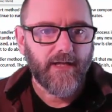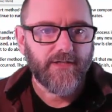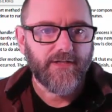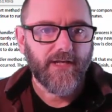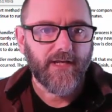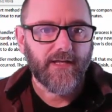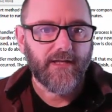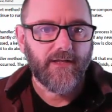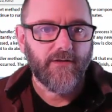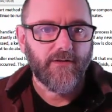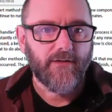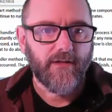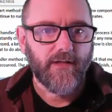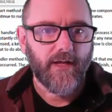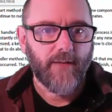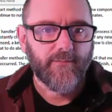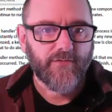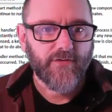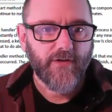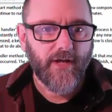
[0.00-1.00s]
hijack,
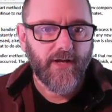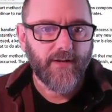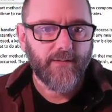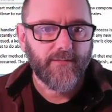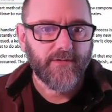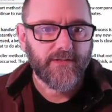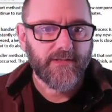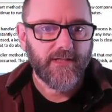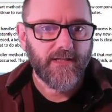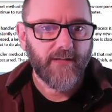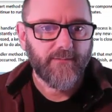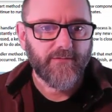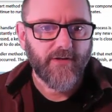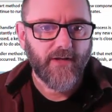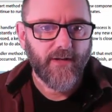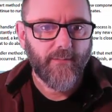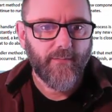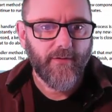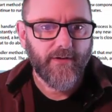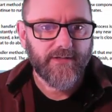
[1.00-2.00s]
I'm trying
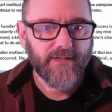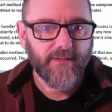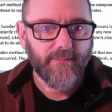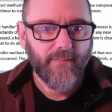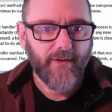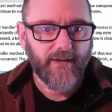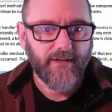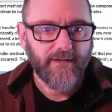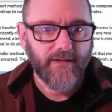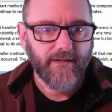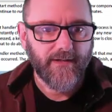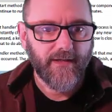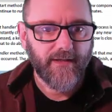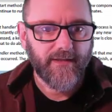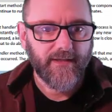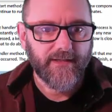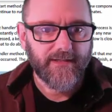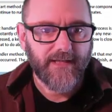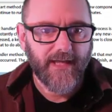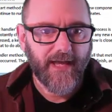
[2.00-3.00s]
to press the button and
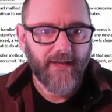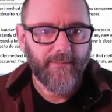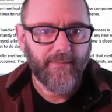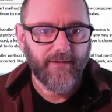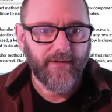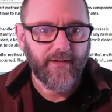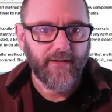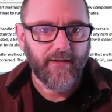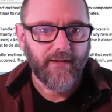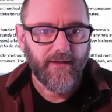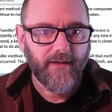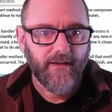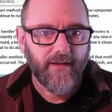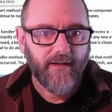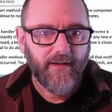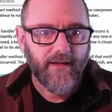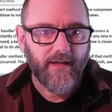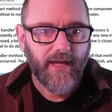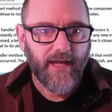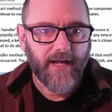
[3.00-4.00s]
nothing's happening,
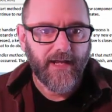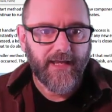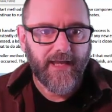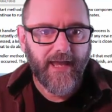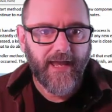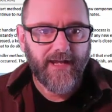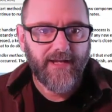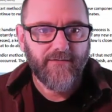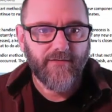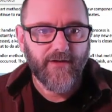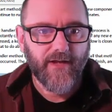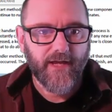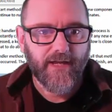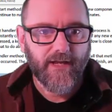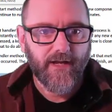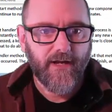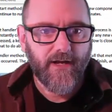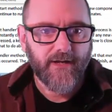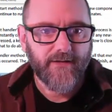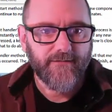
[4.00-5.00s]
and I can't even
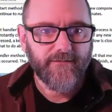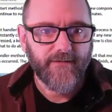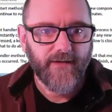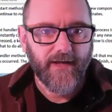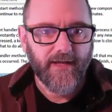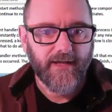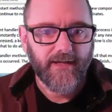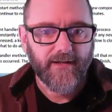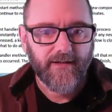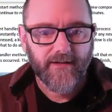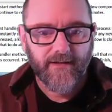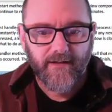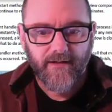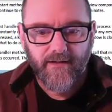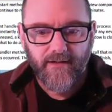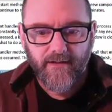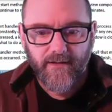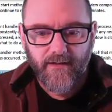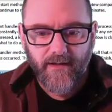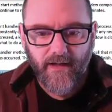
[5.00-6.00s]
iconify it
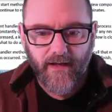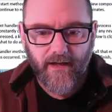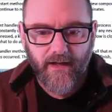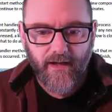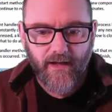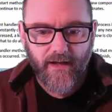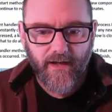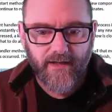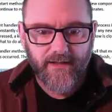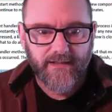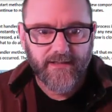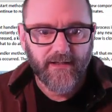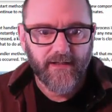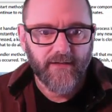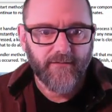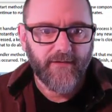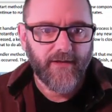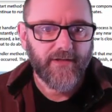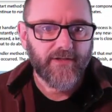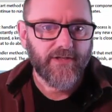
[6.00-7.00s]

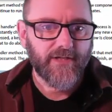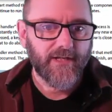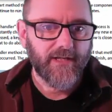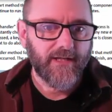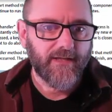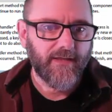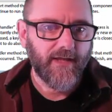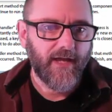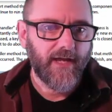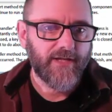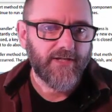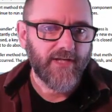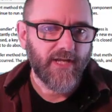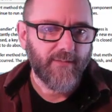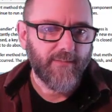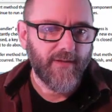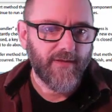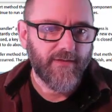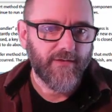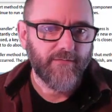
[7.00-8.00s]
until eventually the
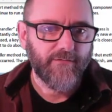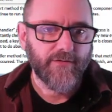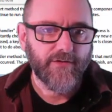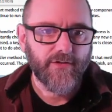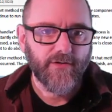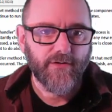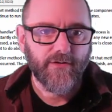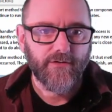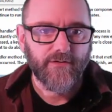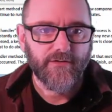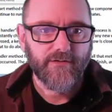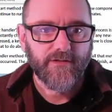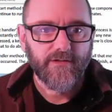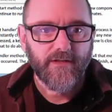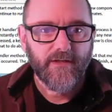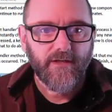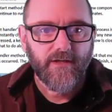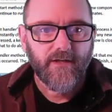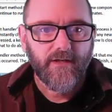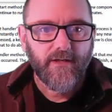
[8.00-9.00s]
hijack method returns.
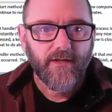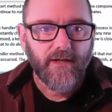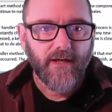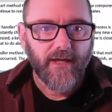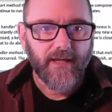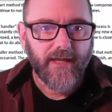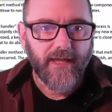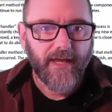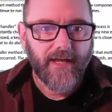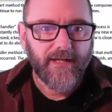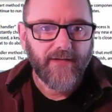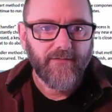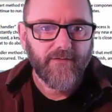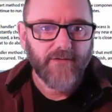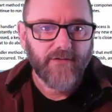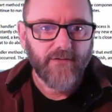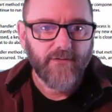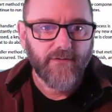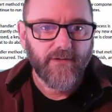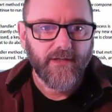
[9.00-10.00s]
I can't
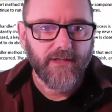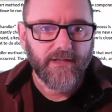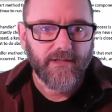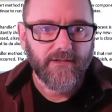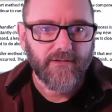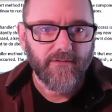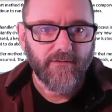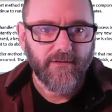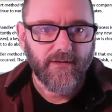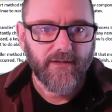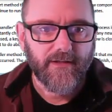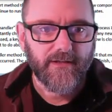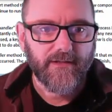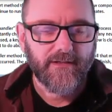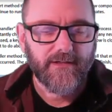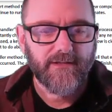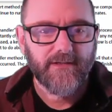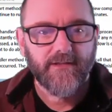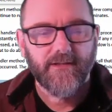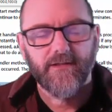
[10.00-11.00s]
even do this or
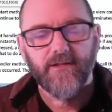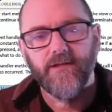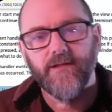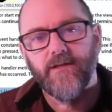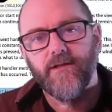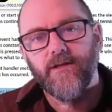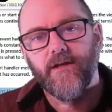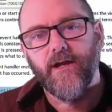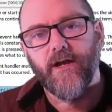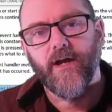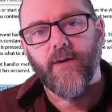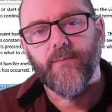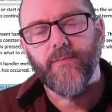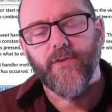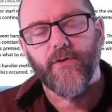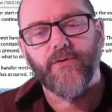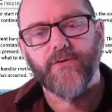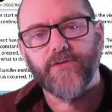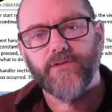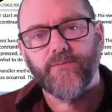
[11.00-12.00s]
this.
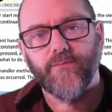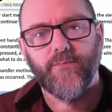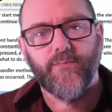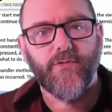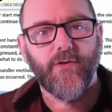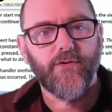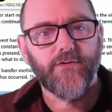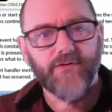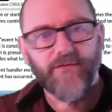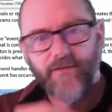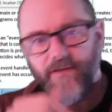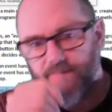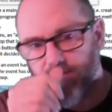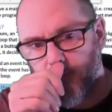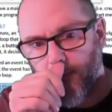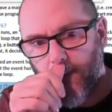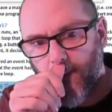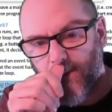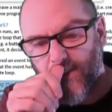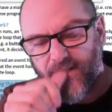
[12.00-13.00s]
Those
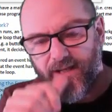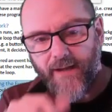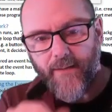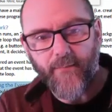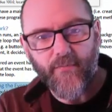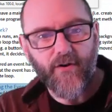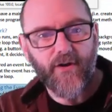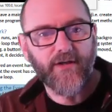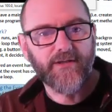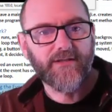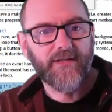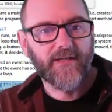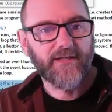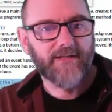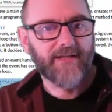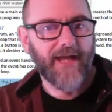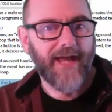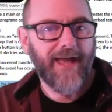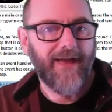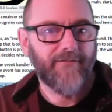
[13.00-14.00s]
events will only get
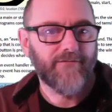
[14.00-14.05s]
processed